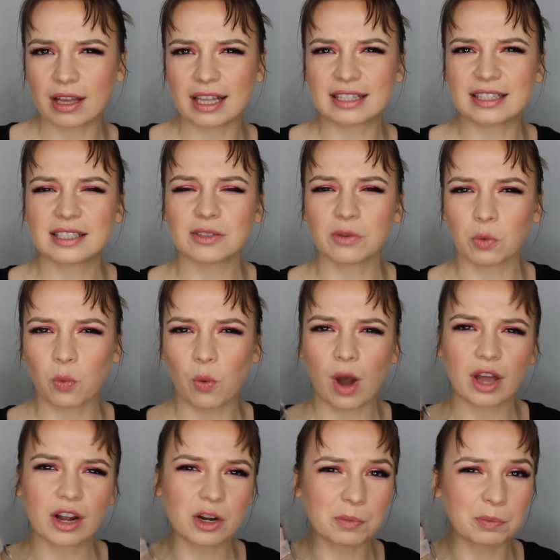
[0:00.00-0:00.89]
It's
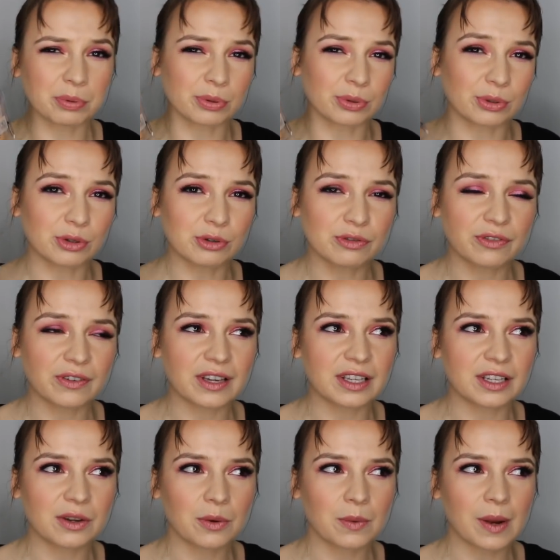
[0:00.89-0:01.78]
waterproof
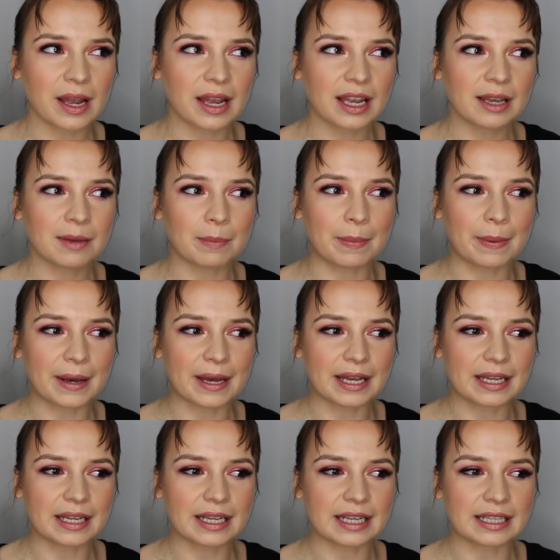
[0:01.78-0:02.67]
in a way,
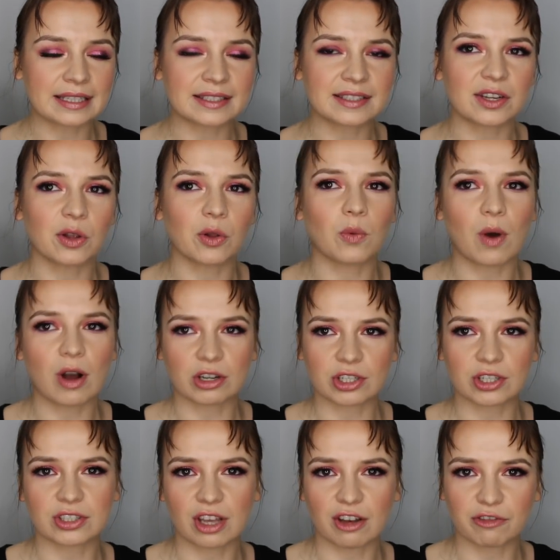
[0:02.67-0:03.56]
but it still
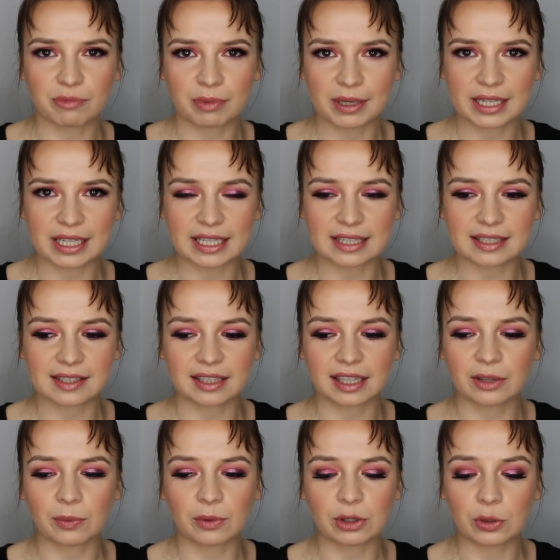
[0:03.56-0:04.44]
washes off pretty
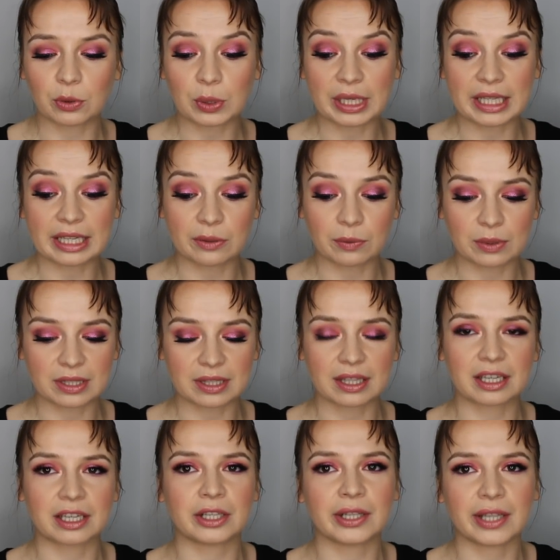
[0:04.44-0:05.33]
easily when you hit it with
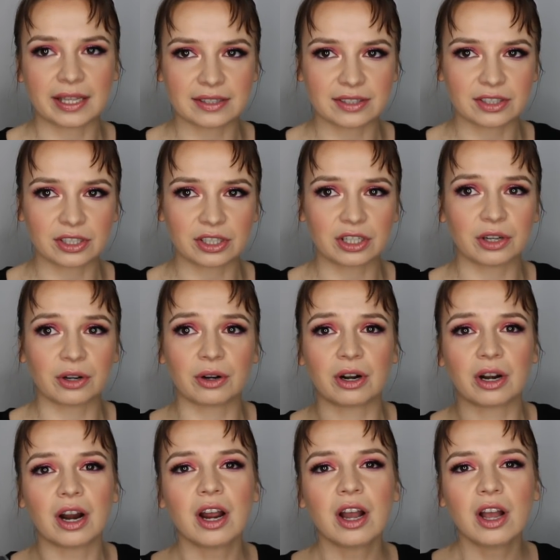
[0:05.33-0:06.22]
a cleanser
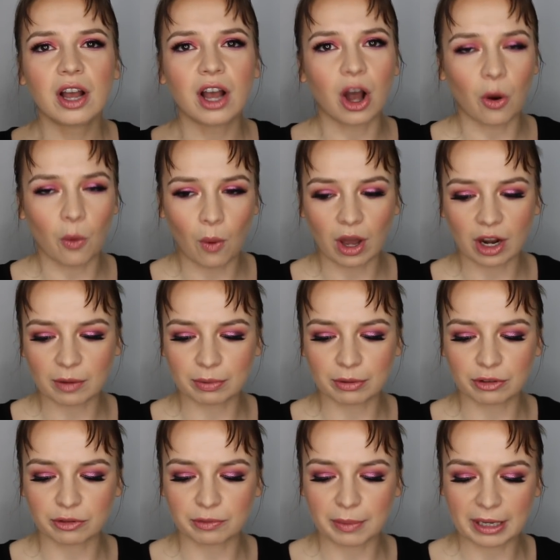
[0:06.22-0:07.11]
or a
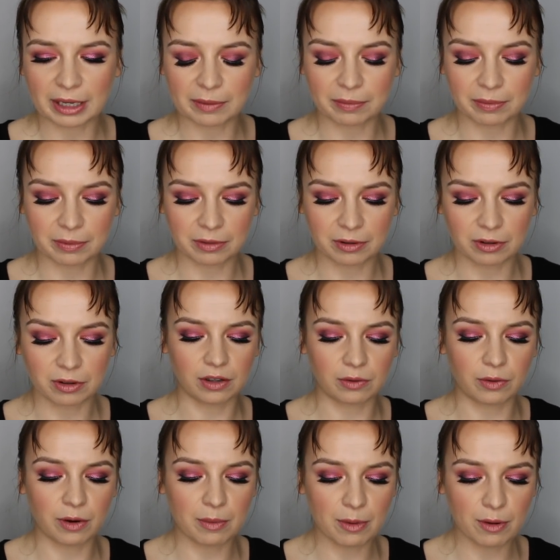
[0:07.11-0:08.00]
waterproof makeup
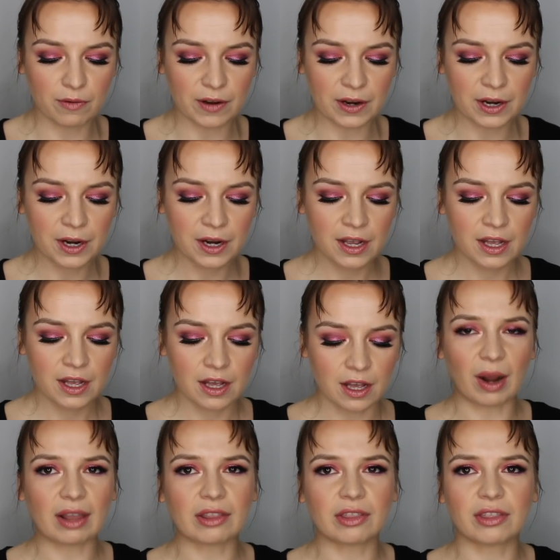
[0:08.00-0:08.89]
remover
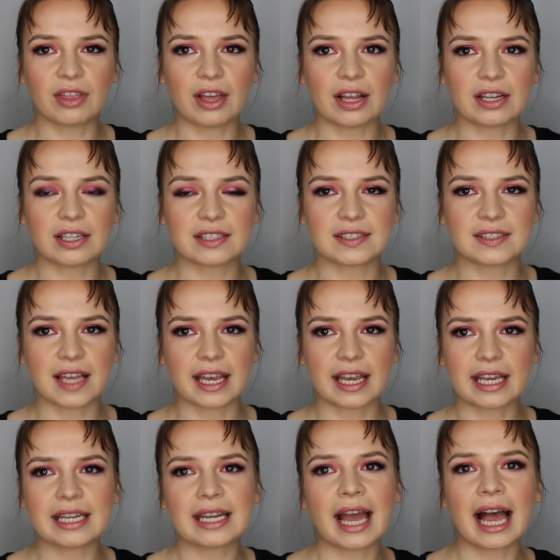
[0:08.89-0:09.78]
rather than
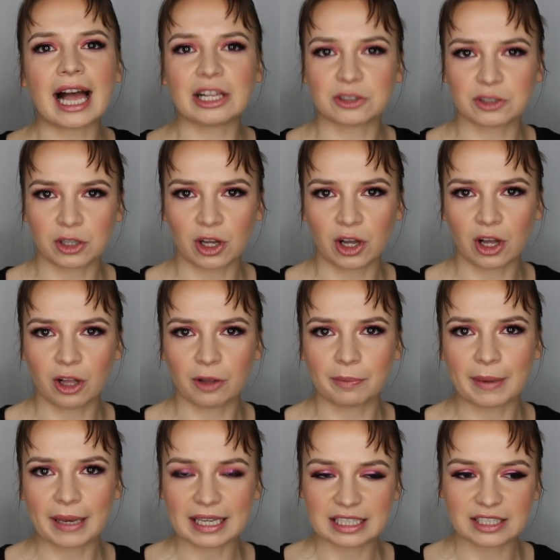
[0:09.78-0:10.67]
say an
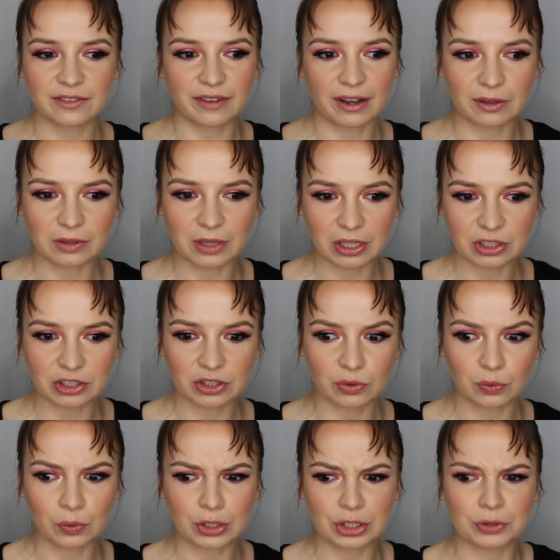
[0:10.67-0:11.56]
alcohol-based
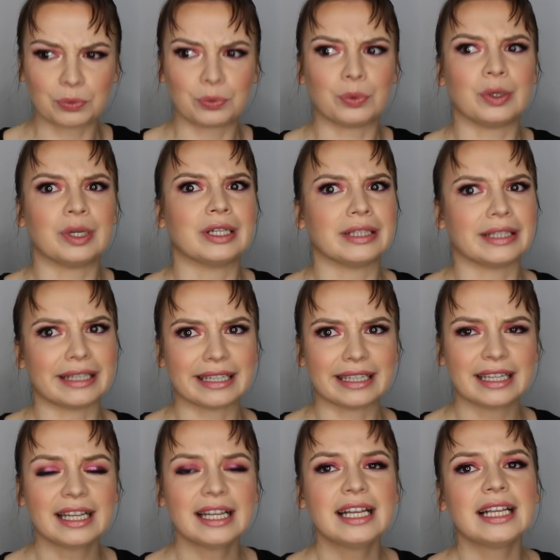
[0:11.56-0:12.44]
foundation, which
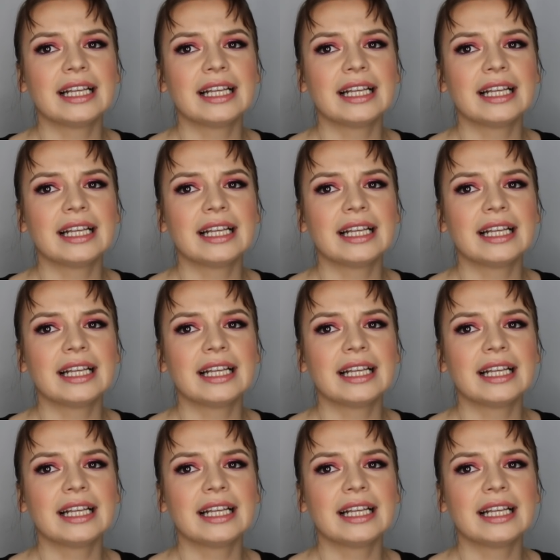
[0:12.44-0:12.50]
really